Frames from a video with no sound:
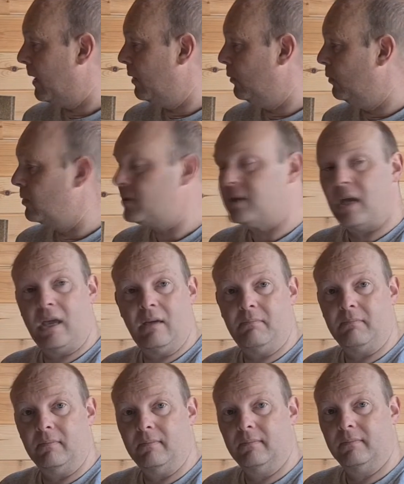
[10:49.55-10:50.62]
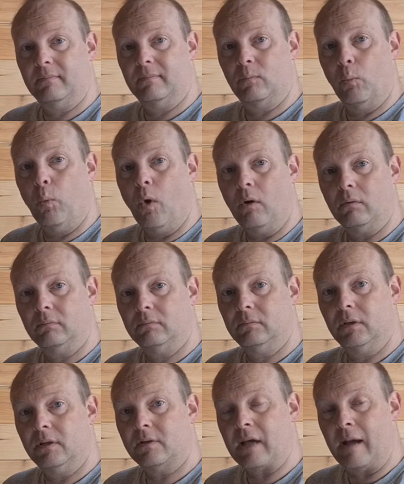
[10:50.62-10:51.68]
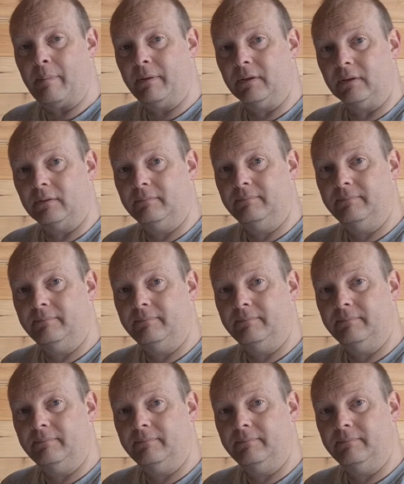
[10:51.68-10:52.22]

we'll see what has happened.